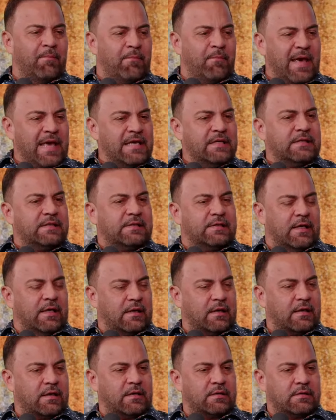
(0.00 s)

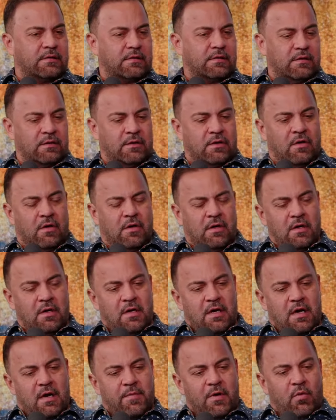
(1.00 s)
basics. You know,
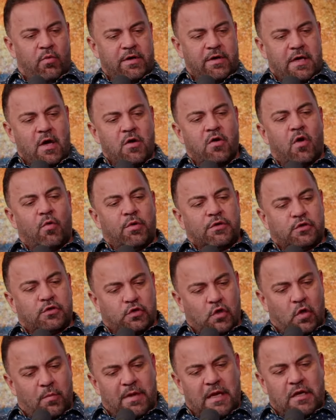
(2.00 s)
I mean, we can go with
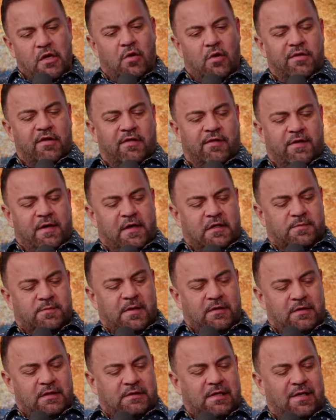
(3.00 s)
so many other things,
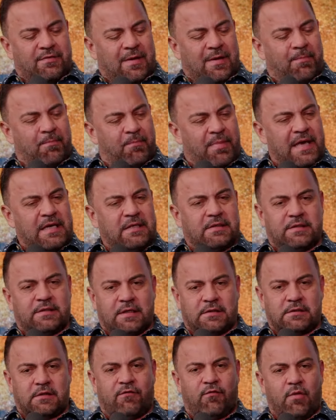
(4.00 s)
but these are the
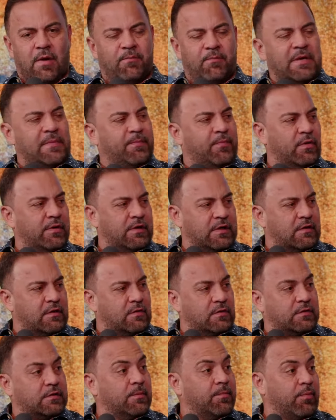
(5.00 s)
basics of what people need
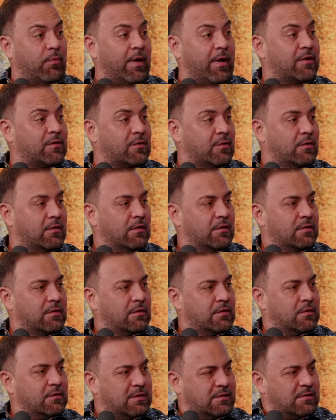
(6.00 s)
to see breakthrough. Which most
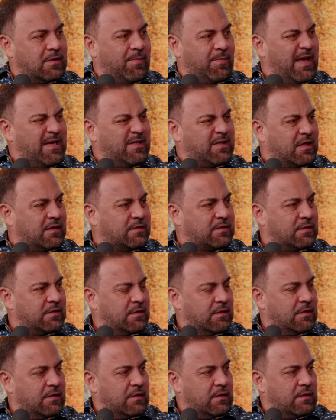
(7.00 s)
people those aren't activating basics.
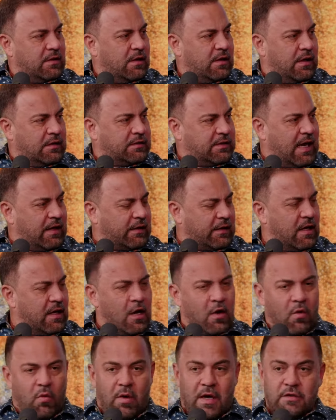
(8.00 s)
those basics. Exactly.
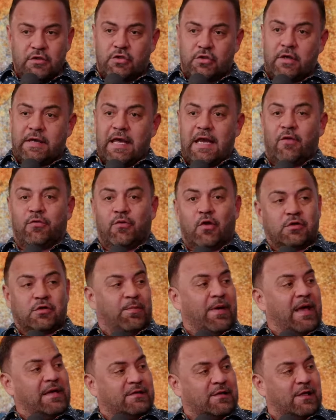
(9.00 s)
Once you get in those
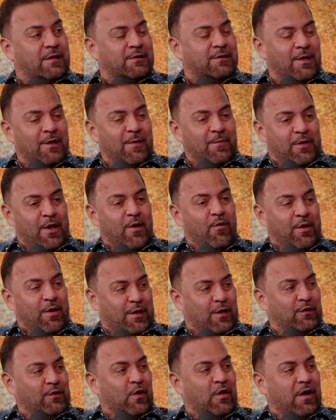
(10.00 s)
basics, then we
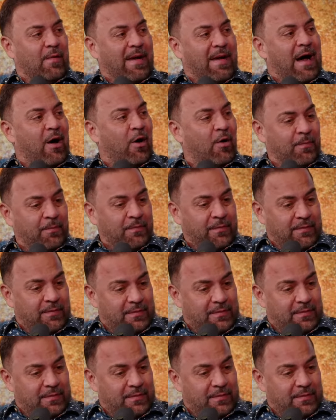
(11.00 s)
can talk about